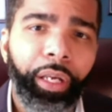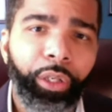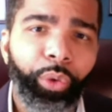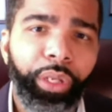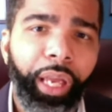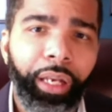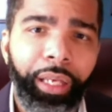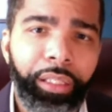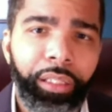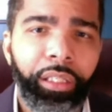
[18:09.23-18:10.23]
and create
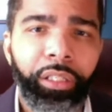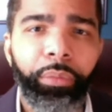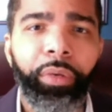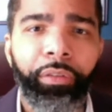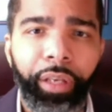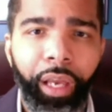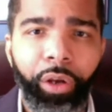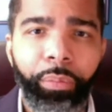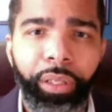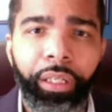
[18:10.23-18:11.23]
a system of
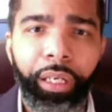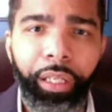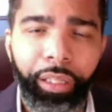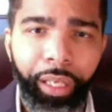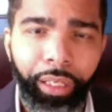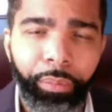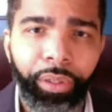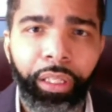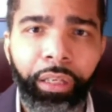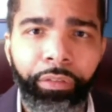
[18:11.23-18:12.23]
accountability that they can
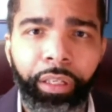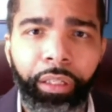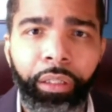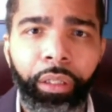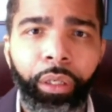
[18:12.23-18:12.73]
believe in,